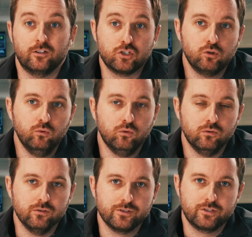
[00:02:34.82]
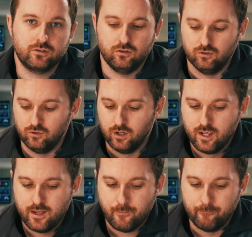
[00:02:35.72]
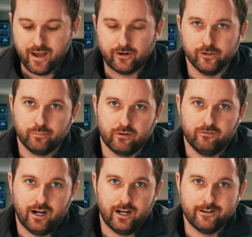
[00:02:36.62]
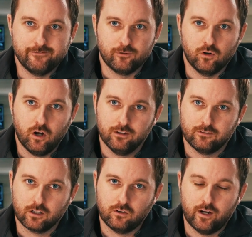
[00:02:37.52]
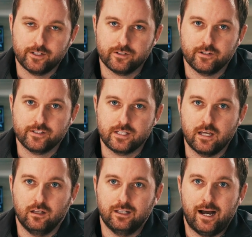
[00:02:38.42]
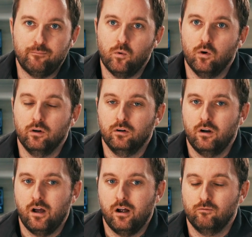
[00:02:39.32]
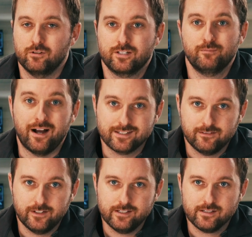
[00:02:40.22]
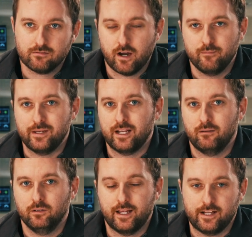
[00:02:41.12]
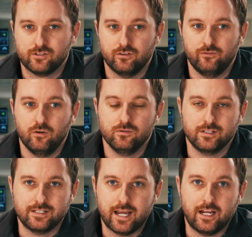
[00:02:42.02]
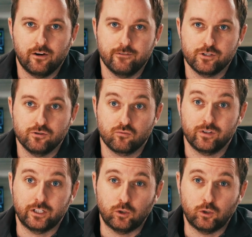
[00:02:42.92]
tools to better provide for all of our clients. You're going to see a lot more responsiveness, right? Being able to answer the phones and take care of issues really